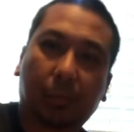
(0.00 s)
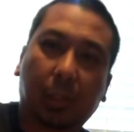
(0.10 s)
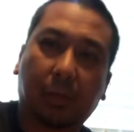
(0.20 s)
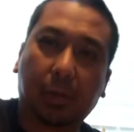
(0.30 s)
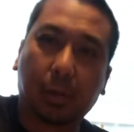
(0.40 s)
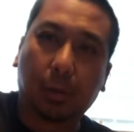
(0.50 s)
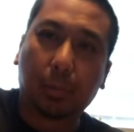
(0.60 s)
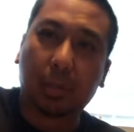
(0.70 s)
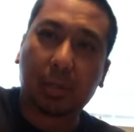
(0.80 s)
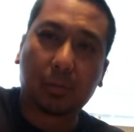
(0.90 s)
definitely going to
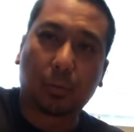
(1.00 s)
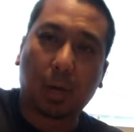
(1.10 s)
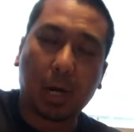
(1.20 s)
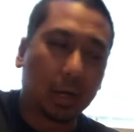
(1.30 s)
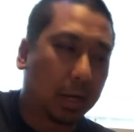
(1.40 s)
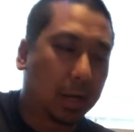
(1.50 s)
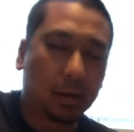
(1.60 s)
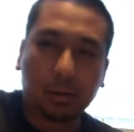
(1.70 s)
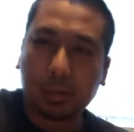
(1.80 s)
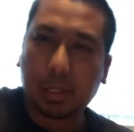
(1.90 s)
open this right
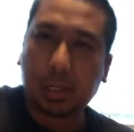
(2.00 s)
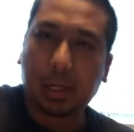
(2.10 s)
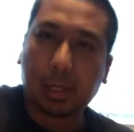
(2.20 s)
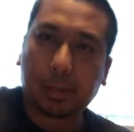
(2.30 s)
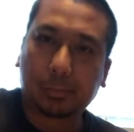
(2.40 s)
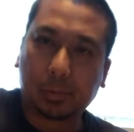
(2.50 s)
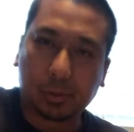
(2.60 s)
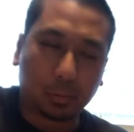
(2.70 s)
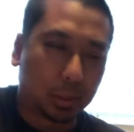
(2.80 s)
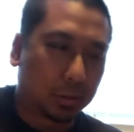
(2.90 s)
now. And uh,
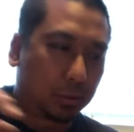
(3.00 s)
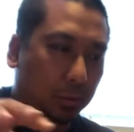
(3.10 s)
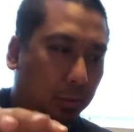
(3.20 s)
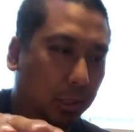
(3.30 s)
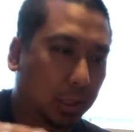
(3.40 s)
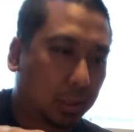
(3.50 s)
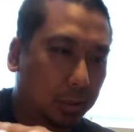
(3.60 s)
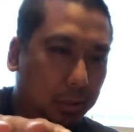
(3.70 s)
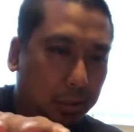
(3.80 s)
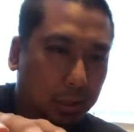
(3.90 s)
just wanted to uh,
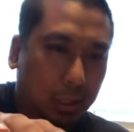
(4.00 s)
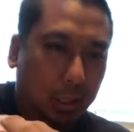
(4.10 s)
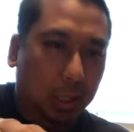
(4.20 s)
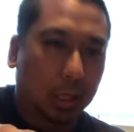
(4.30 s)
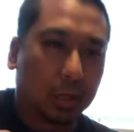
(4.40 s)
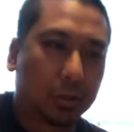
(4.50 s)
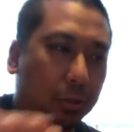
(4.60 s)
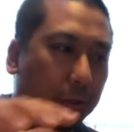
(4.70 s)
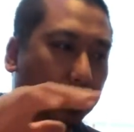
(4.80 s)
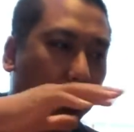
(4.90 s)
uh,
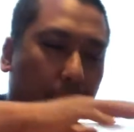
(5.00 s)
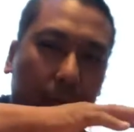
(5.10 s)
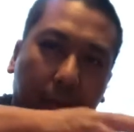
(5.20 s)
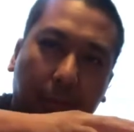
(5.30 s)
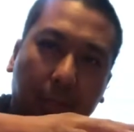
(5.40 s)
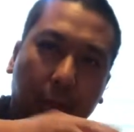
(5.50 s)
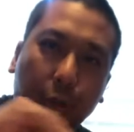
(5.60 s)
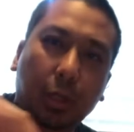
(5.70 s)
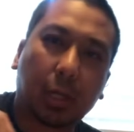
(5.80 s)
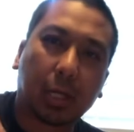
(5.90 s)
show you some of the
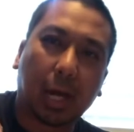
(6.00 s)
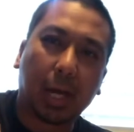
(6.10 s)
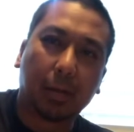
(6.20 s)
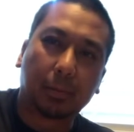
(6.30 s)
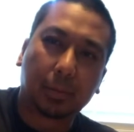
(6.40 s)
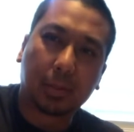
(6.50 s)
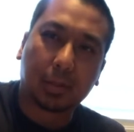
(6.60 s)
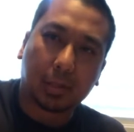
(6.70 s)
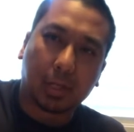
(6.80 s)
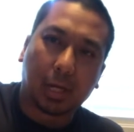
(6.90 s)
good luck
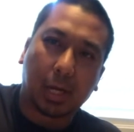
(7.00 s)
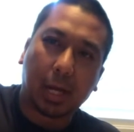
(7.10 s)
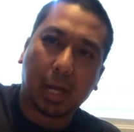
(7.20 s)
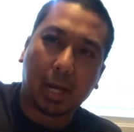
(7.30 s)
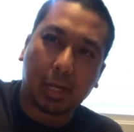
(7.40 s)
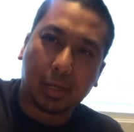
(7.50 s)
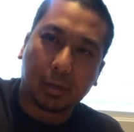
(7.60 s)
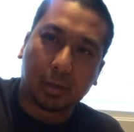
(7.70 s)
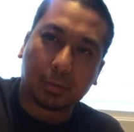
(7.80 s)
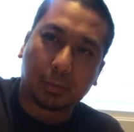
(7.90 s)
items that I had
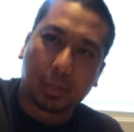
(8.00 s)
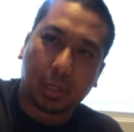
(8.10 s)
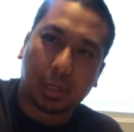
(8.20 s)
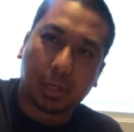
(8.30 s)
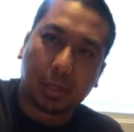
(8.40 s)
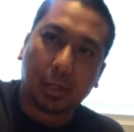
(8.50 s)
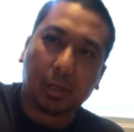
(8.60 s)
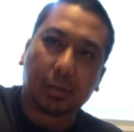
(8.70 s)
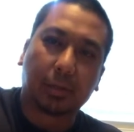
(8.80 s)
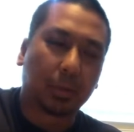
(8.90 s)
here because I want to get a, uh,
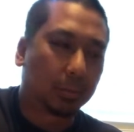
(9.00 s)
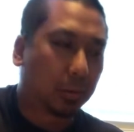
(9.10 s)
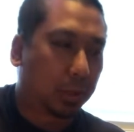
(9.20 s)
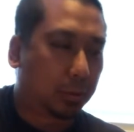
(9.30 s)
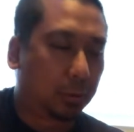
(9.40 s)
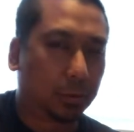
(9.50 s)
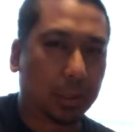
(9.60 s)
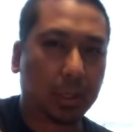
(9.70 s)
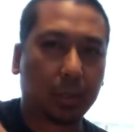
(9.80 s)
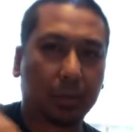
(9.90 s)
something pretty cool
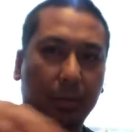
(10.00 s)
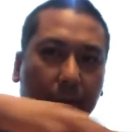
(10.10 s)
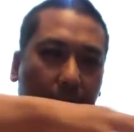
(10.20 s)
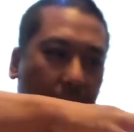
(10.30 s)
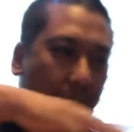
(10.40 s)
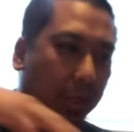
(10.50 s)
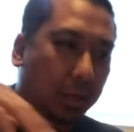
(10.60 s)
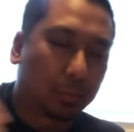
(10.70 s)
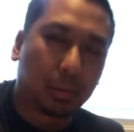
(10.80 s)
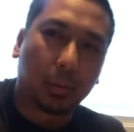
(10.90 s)
in here. So I
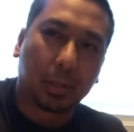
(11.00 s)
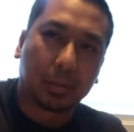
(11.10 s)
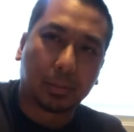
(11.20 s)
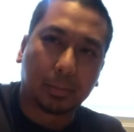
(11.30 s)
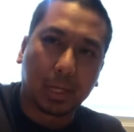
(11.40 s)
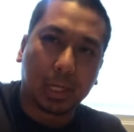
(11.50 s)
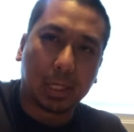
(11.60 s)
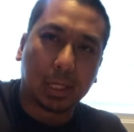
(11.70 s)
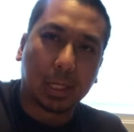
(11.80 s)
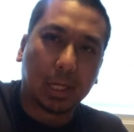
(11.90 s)
decided to employ some of my